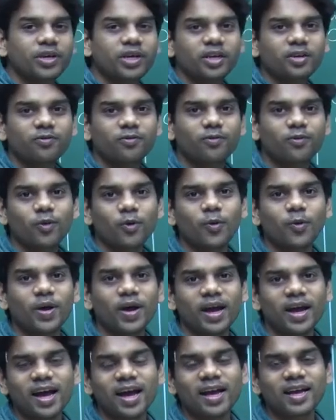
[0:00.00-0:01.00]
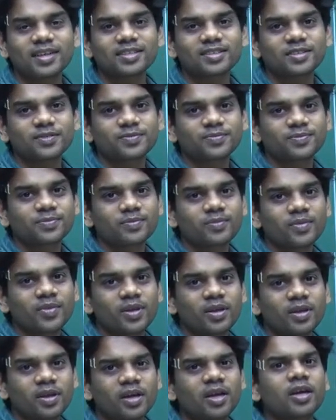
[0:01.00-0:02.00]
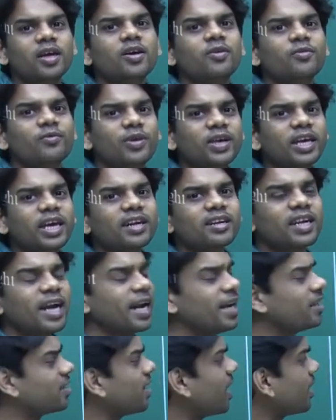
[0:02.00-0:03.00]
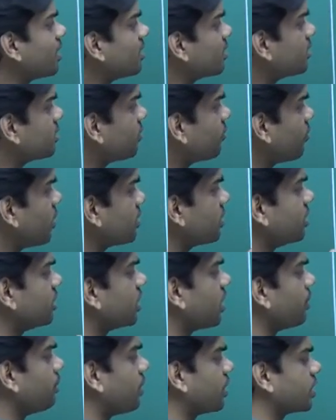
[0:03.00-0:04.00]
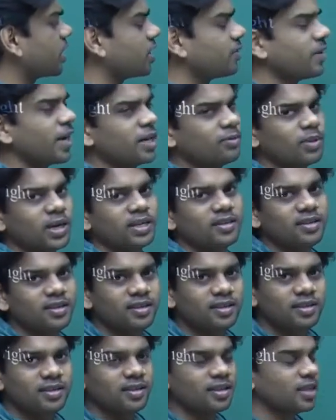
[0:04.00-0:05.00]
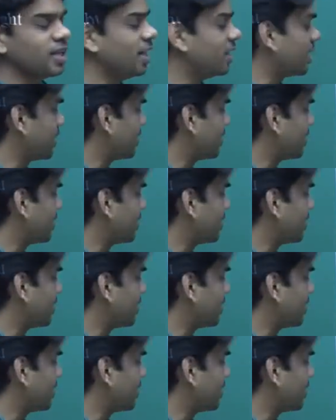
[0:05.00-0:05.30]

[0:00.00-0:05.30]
heat flow as, we can write that the difference in temperature divided by the heat